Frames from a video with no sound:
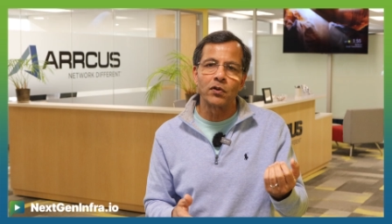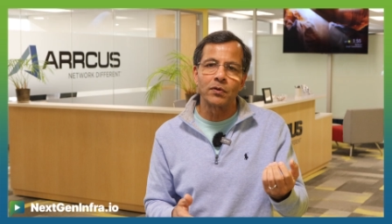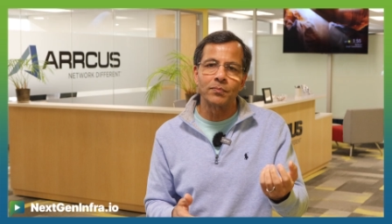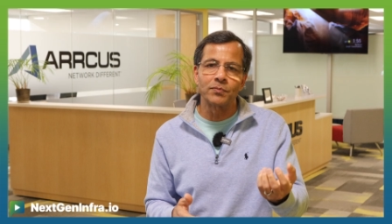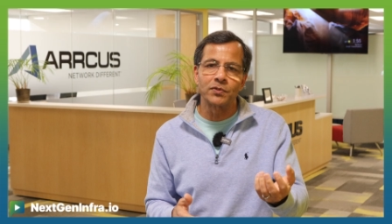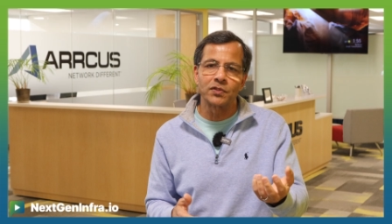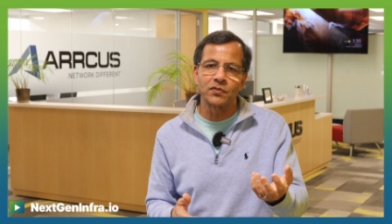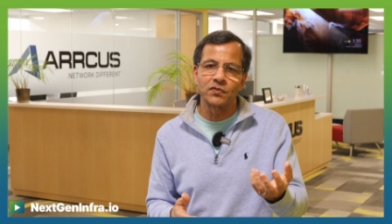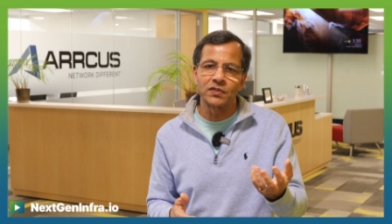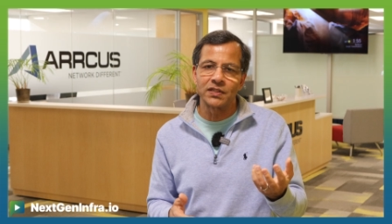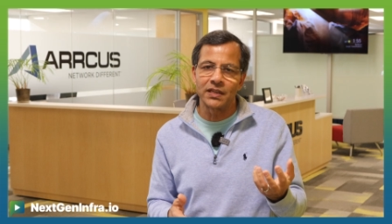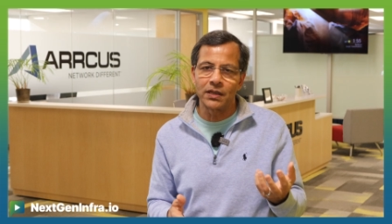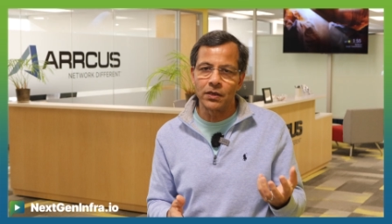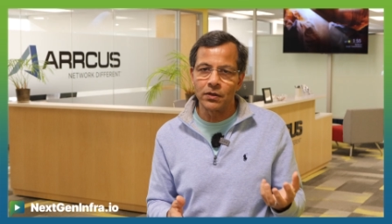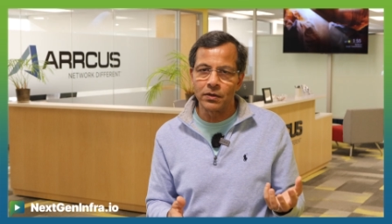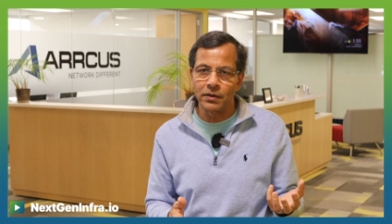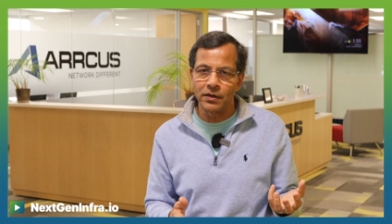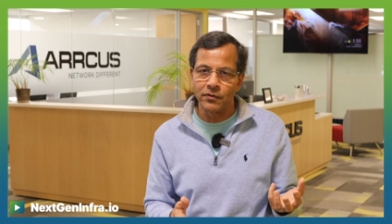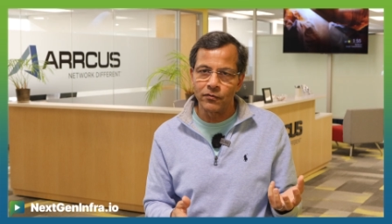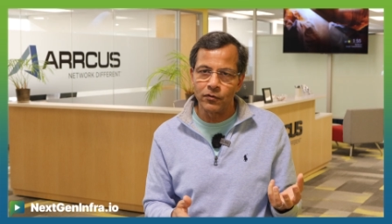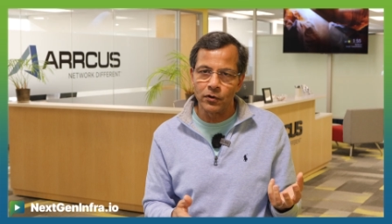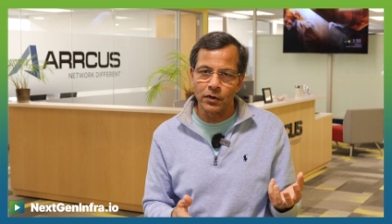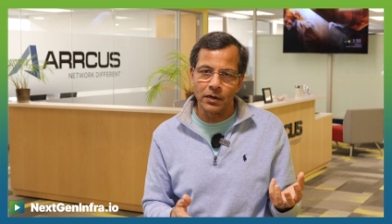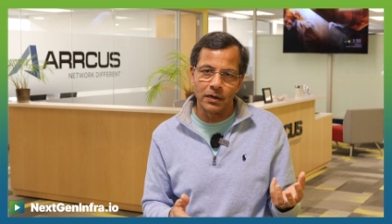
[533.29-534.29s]
forms of
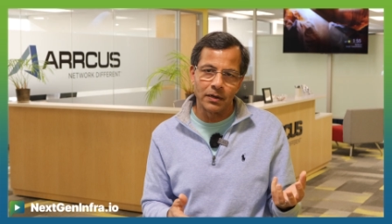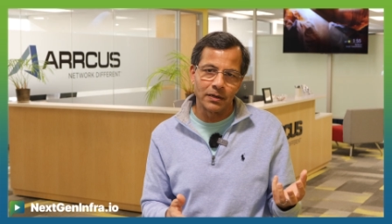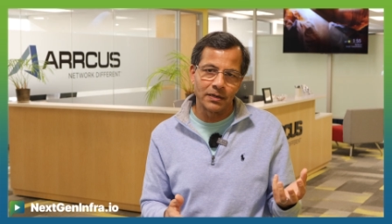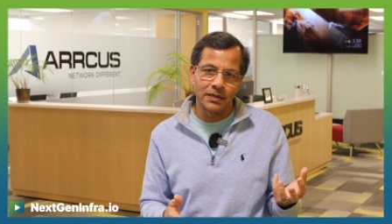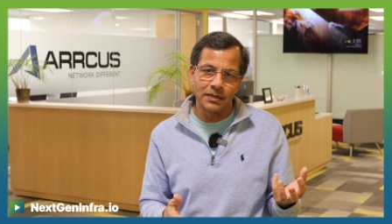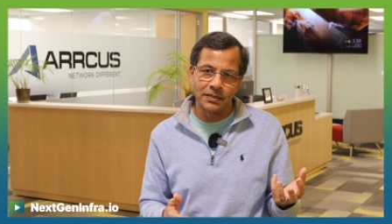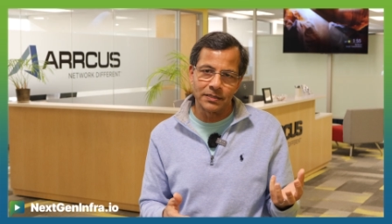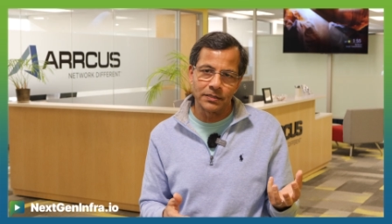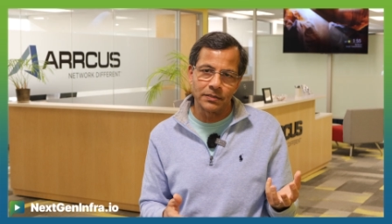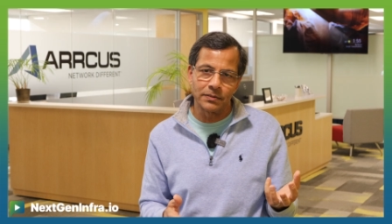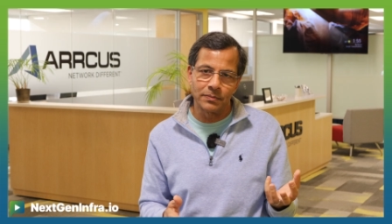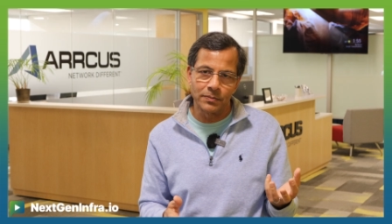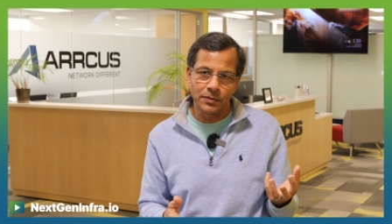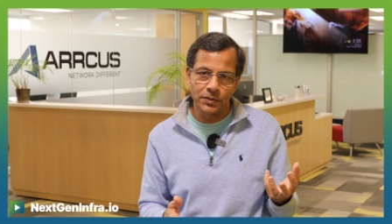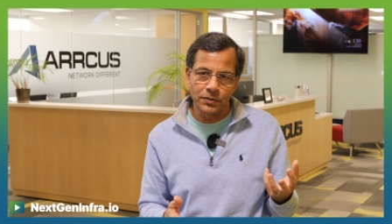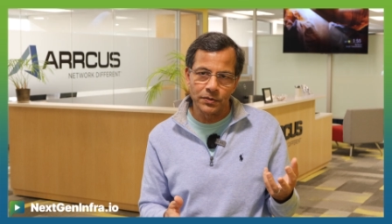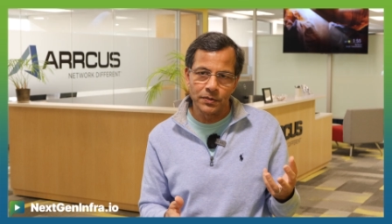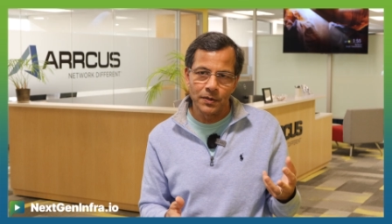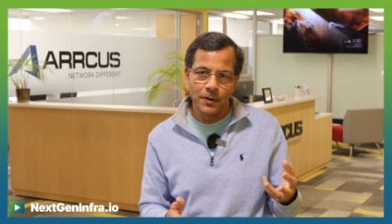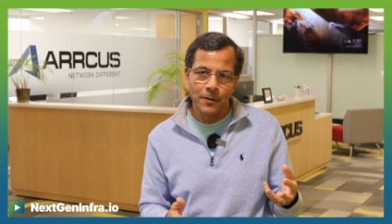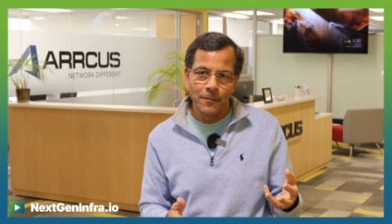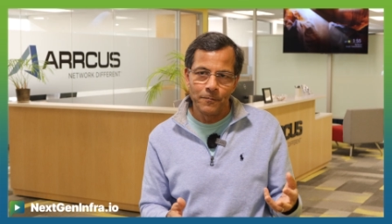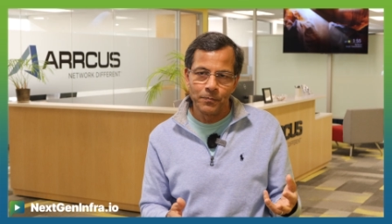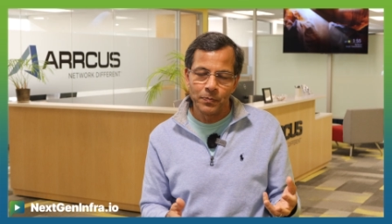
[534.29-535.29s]
security for our customers.